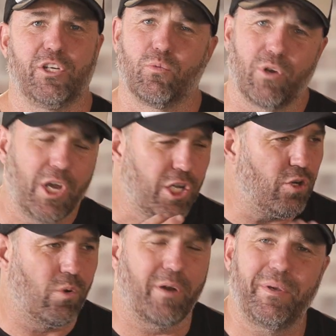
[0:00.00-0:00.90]
You
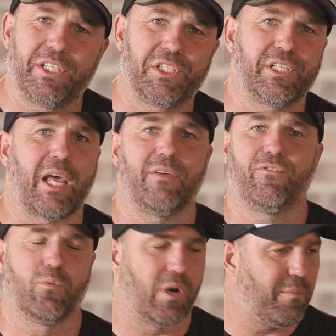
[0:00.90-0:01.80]
want to be safe.
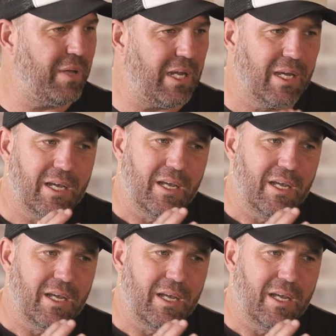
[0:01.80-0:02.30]
You want to be,